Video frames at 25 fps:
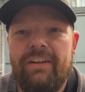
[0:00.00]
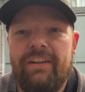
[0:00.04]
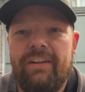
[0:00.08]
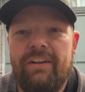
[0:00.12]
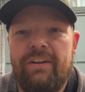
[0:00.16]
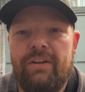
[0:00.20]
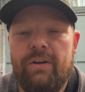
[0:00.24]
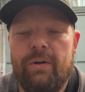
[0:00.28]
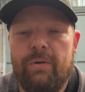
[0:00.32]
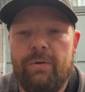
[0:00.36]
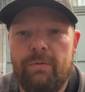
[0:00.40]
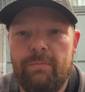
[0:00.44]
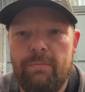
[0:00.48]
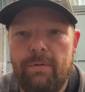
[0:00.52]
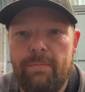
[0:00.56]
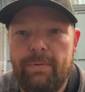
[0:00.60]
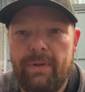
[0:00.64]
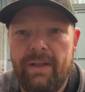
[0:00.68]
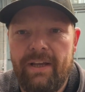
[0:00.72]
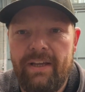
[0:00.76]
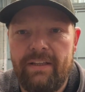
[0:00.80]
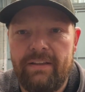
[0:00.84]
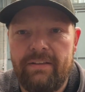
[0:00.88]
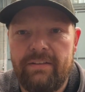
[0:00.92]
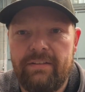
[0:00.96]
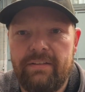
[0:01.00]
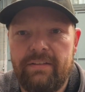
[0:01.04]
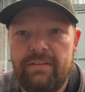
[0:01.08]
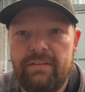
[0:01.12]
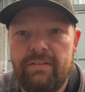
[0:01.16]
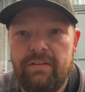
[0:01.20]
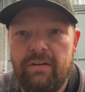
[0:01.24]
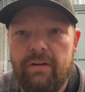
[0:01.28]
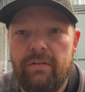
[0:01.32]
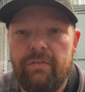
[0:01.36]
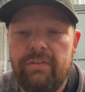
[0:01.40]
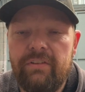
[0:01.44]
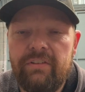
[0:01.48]
no number plates,
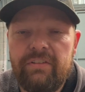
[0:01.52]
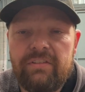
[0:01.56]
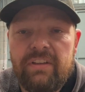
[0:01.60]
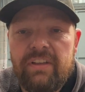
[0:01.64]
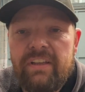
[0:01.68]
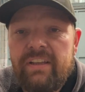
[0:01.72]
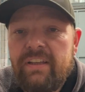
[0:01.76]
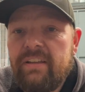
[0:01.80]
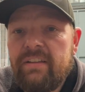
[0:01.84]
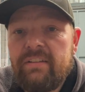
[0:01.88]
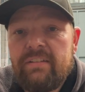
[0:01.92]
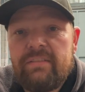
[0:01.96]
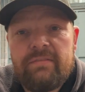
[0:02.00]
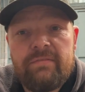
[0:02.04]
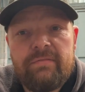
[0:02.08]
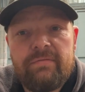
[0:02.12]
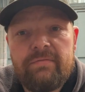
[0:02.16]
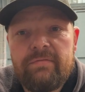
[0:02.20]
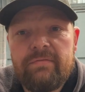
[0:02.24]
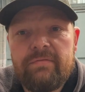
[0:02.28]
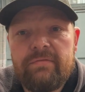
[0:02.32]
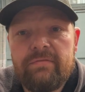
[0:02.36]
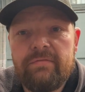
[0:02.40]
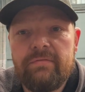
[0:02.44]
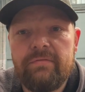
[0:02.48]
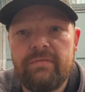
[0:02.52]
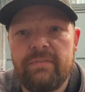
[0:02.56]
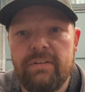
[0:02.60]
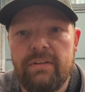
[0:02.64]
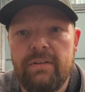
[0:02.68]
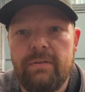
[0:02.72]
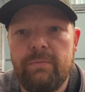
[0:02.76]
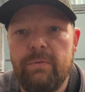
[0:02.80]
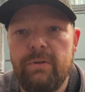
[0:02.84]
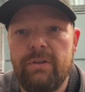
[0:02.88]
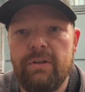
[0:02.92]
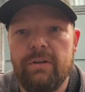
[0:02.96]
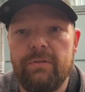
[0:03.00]
obviously.
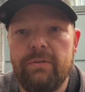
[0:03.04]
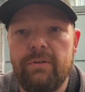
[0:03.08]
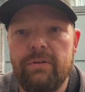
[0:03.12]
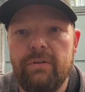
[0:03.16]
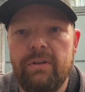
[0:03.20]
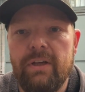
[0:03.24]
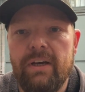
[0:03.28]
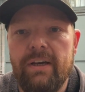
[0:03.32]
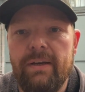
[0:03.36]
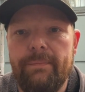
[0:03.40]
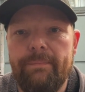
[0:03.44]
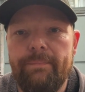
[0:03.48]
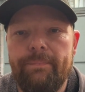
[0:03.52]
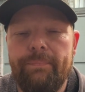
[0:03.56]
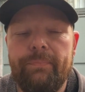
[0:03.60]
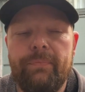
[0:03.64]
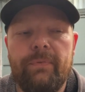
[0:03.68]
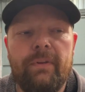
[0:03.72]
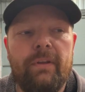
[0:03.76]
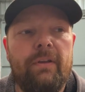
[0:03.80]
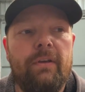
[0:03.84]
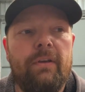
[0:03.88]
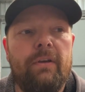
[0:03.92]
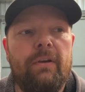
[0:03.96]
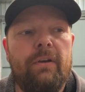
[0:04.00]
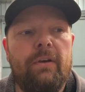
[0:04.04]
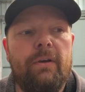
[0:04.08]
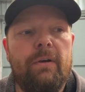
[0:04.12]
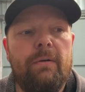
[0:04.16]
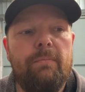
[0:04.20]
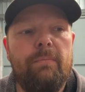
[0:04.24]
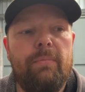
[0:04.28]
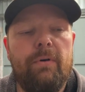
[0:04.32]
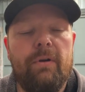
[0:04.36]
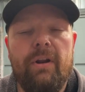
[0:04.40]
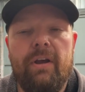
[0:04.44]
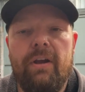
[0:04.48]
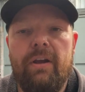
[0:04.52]
We don't do that.
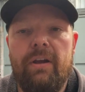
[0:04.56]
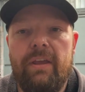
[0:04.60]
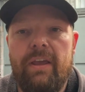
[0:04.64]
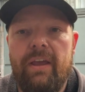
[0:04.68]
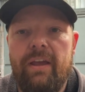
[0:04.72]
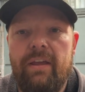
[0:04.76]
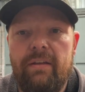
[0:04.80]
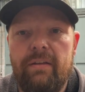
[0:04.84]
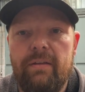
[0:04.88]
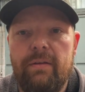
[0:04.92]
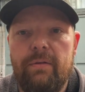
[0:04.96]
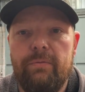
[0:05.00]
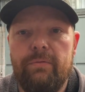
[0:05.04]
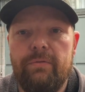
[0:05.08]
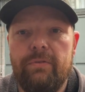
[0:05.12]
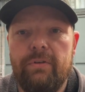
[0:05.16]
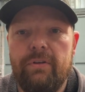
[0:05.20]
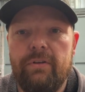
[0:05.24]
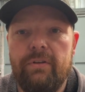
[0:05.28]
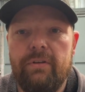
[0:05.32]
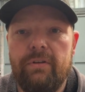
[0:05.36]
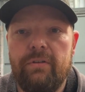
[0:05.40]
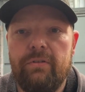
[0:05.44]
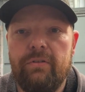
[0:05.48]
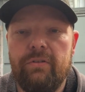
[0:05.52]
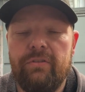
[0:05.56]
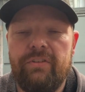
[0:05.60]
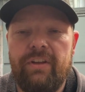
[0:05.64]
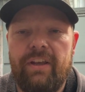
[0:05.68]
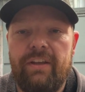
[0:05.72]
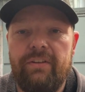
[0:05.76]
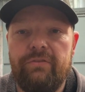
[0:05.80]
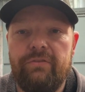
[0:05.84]
But yeah, it was a good test